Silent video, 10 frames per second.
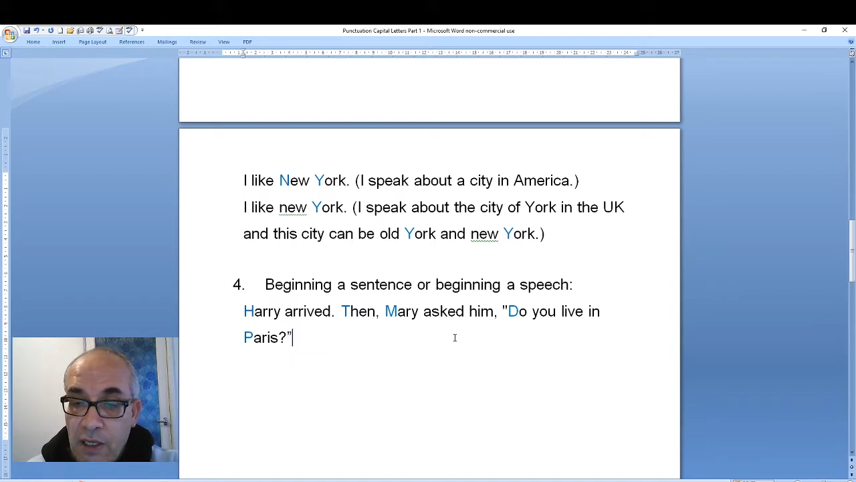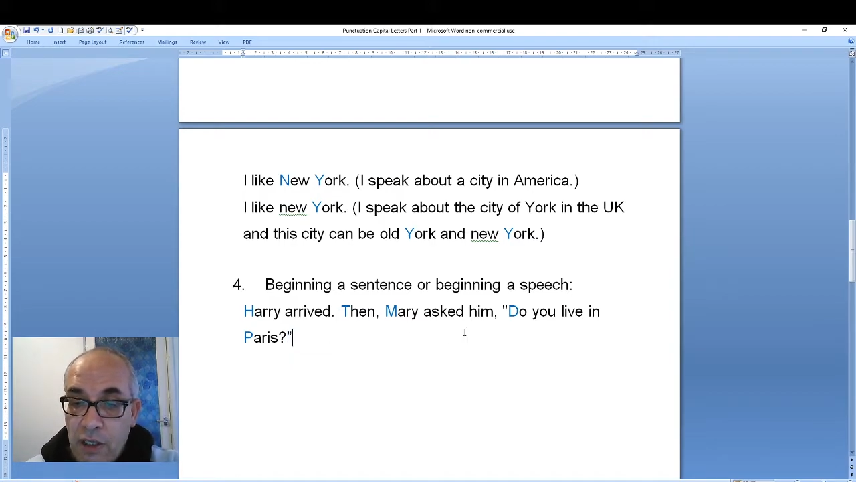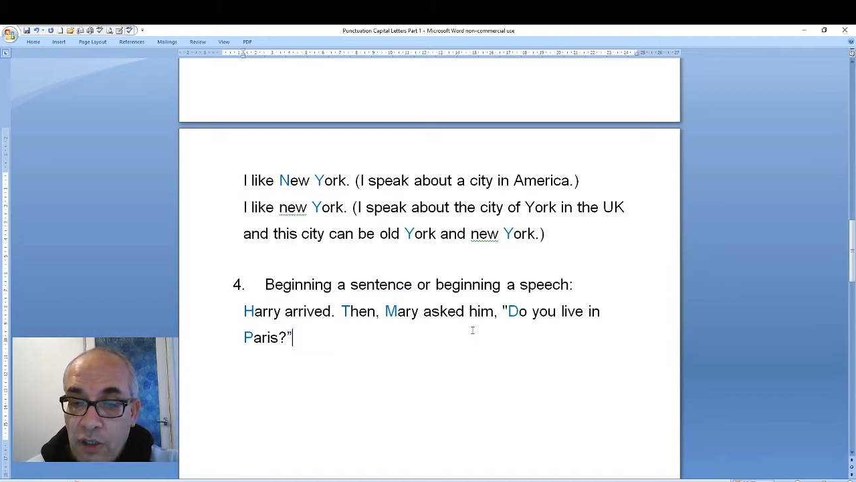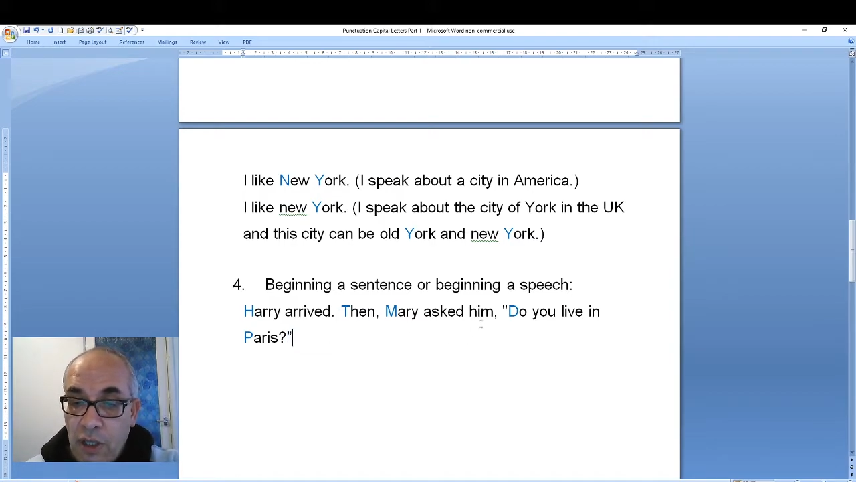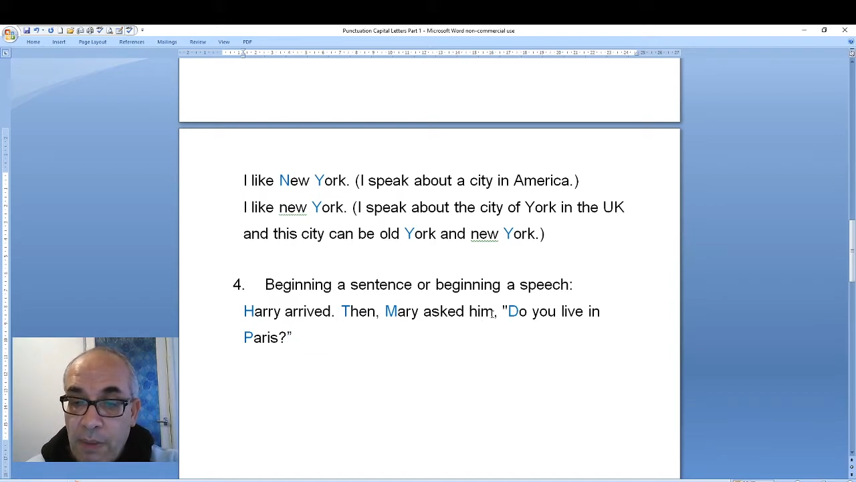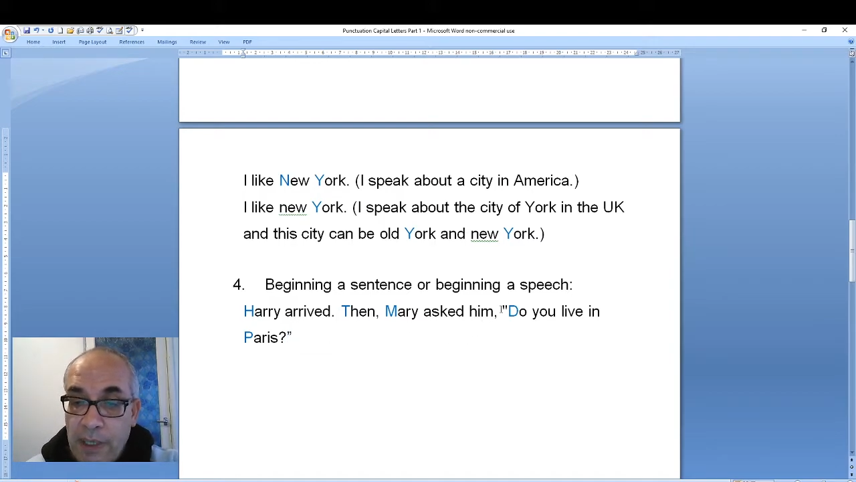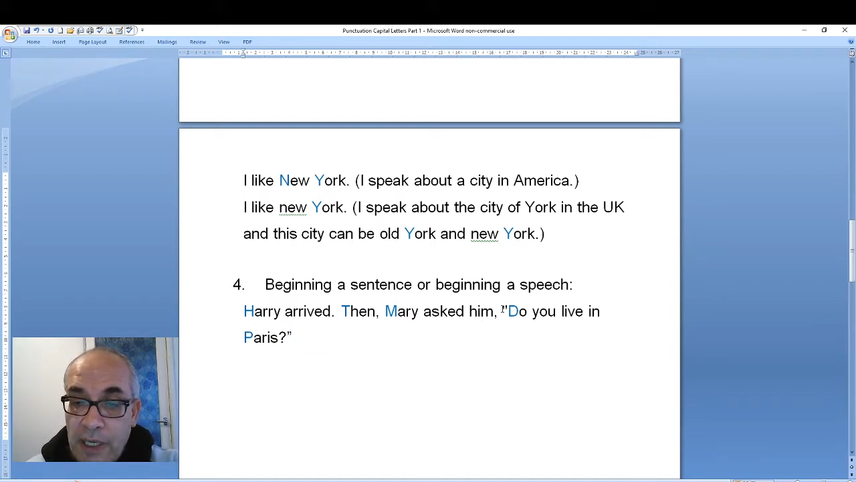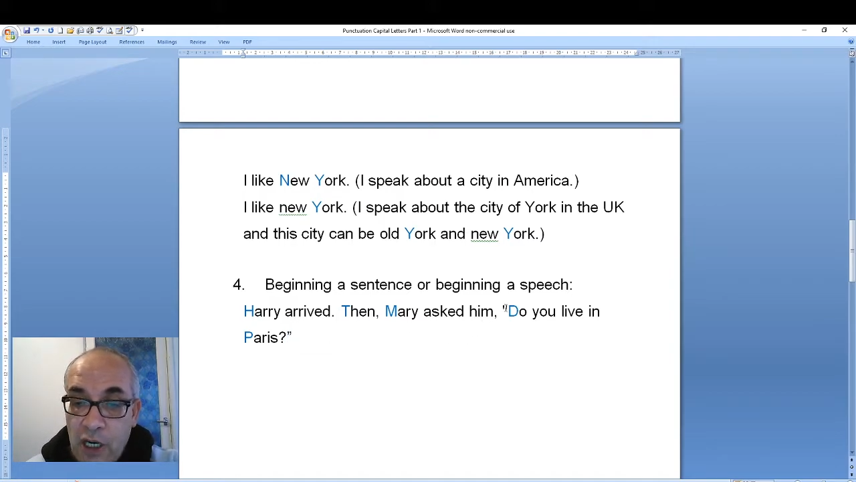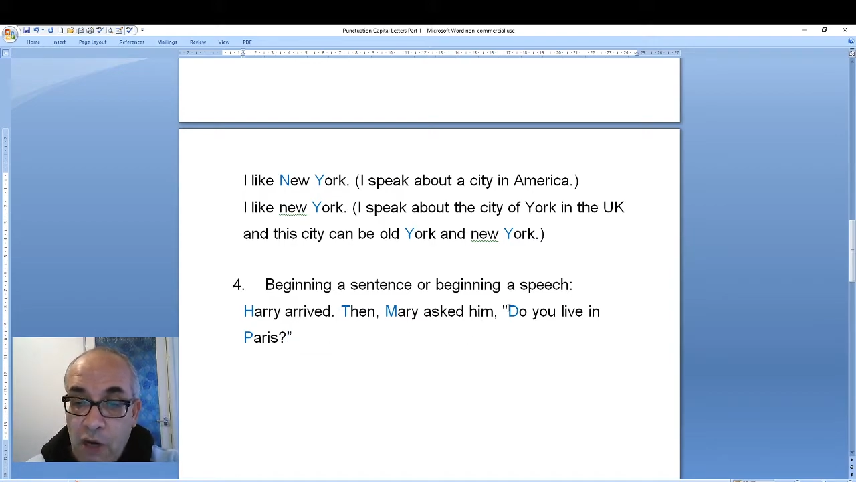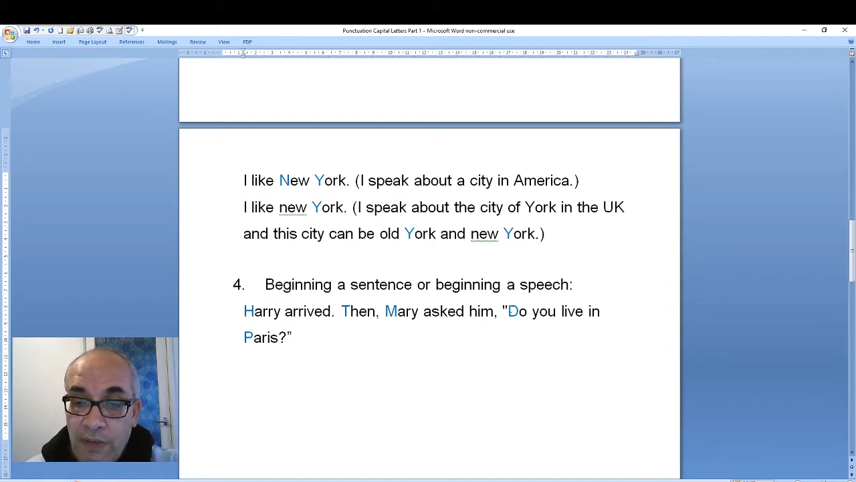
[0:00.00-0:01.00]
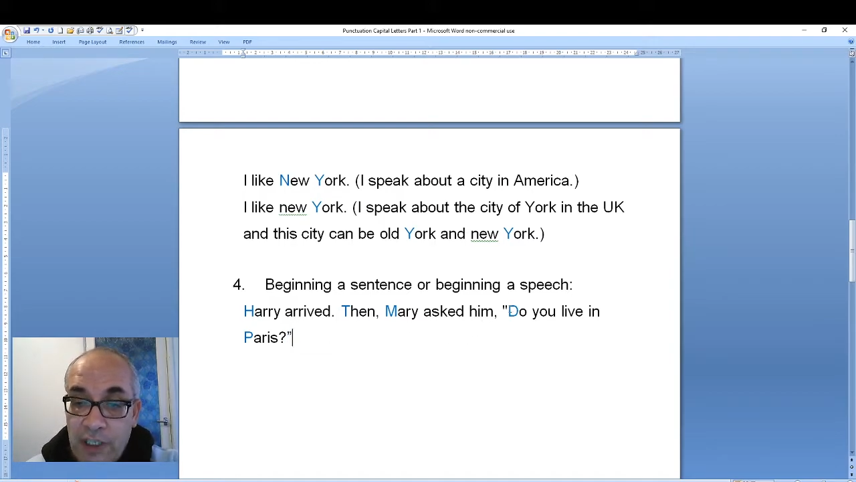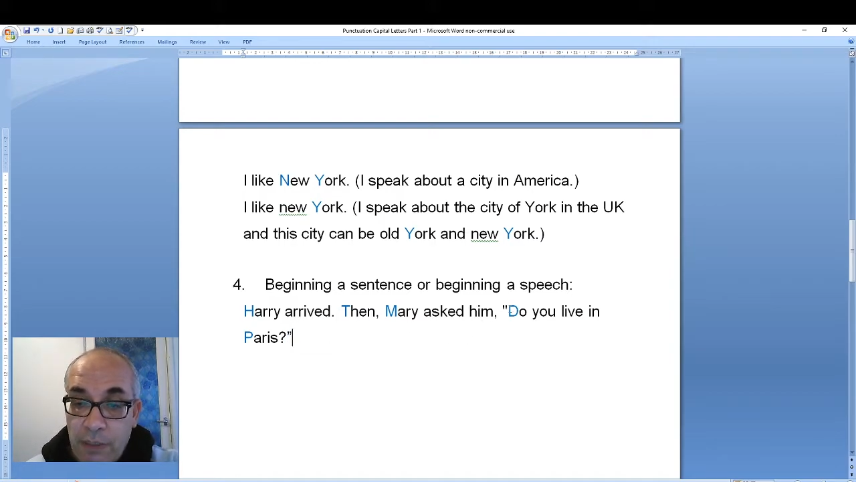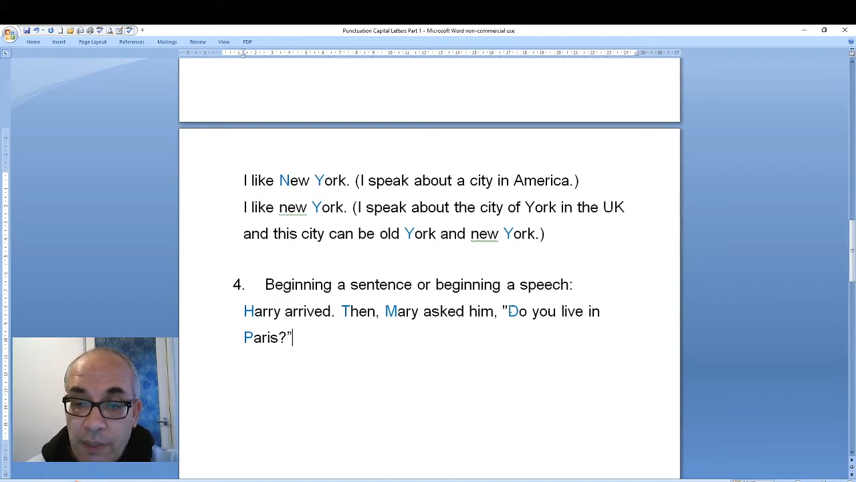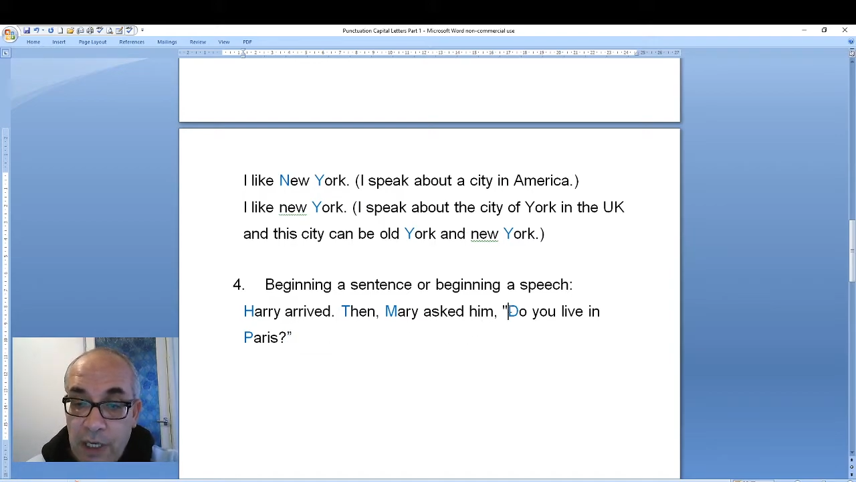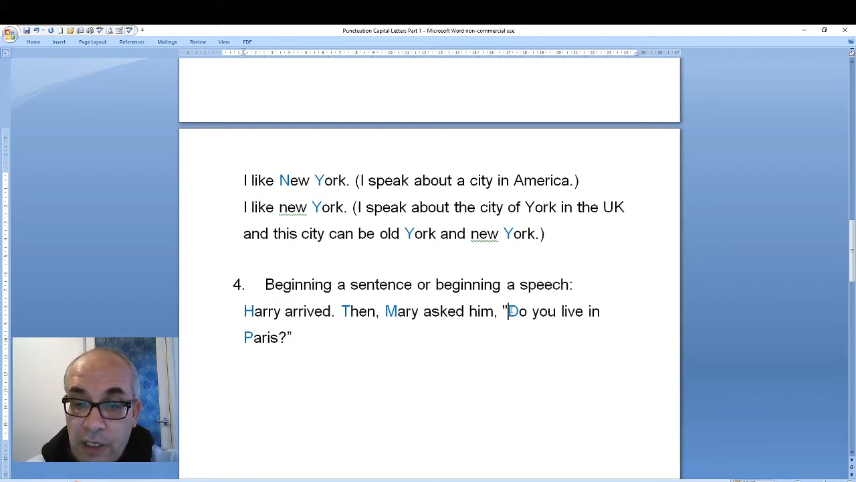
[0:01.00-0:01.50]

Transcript: So the beginning of a speech